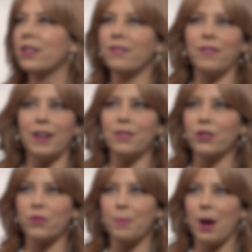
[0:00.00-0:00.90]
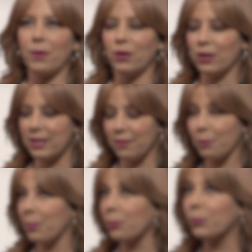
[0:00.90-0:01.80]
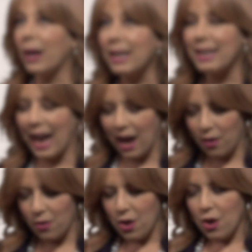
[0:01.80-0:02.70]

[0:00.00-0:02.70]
How do you best serve your clients?